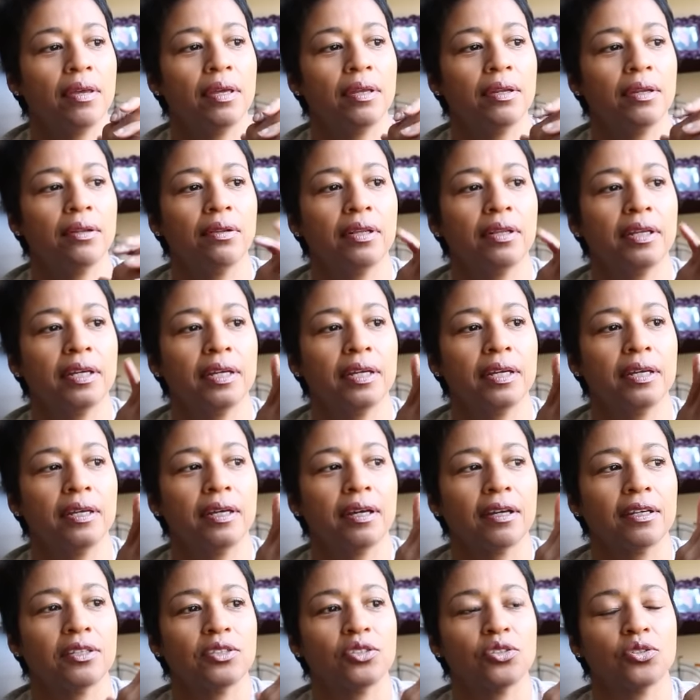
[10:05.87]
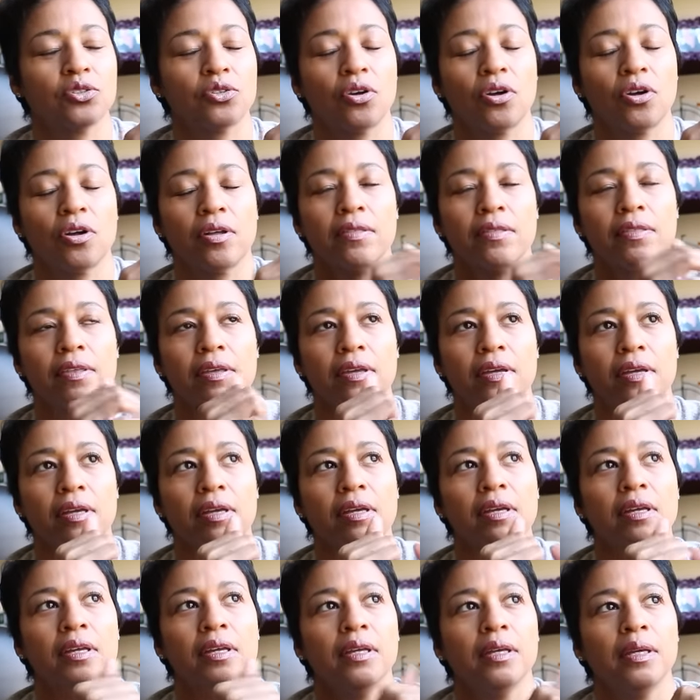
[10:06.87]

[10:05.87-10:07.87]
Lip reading: Italy, I saw the